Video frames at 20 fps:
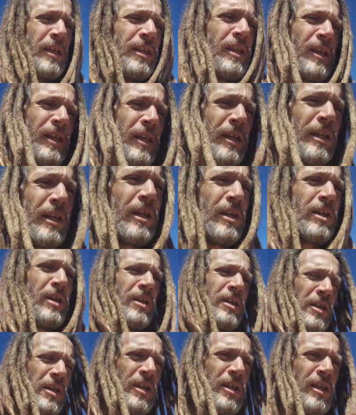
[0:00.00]
And uh,
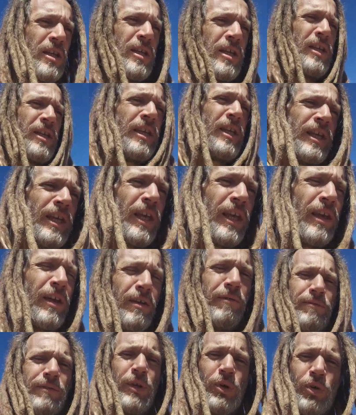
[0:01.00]

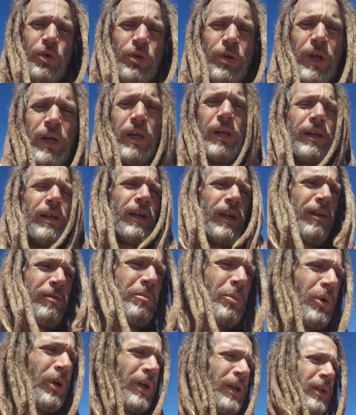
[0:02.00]
I feel great. I have
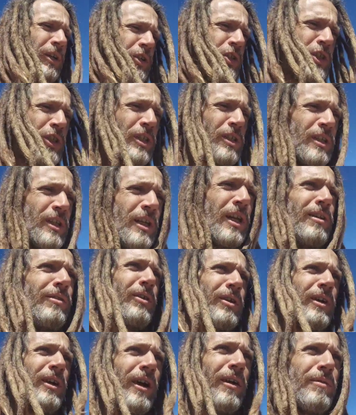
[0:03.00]
more energy than
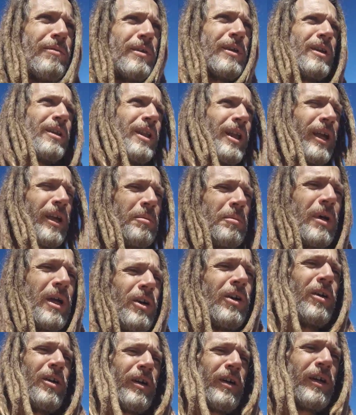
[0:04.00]
ever. I feel like my
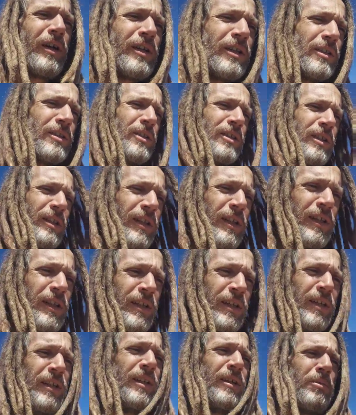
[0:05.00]
heart is
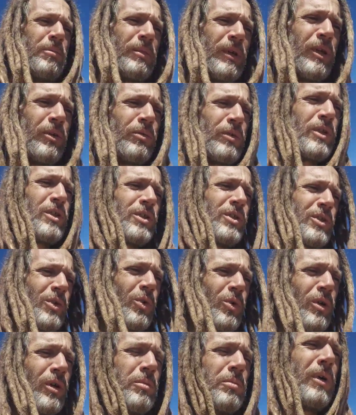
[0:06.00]
being
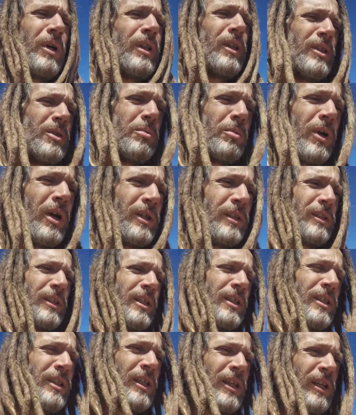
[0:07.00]
restored by this
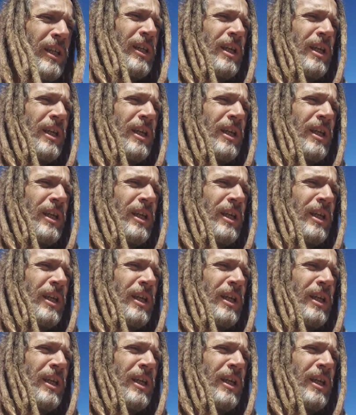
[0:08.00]
process.